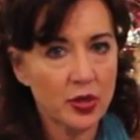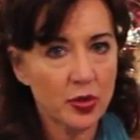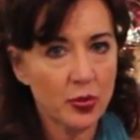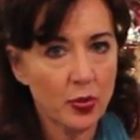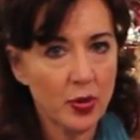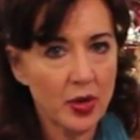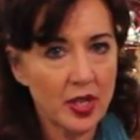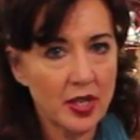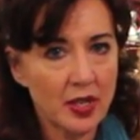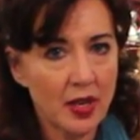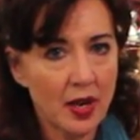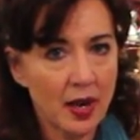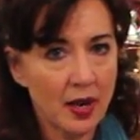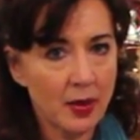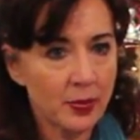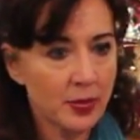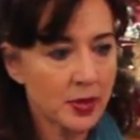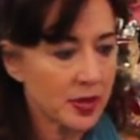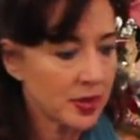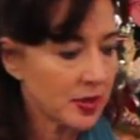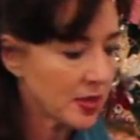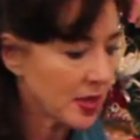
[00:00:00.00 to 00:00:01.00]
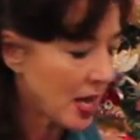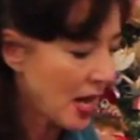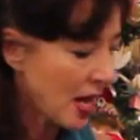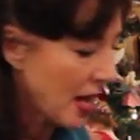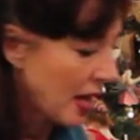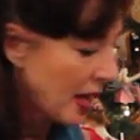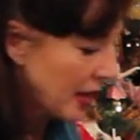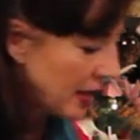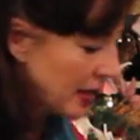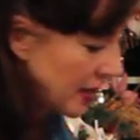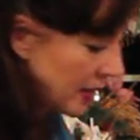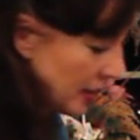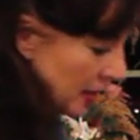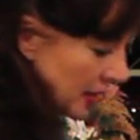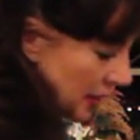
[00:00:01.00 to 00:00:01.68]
3 times a day.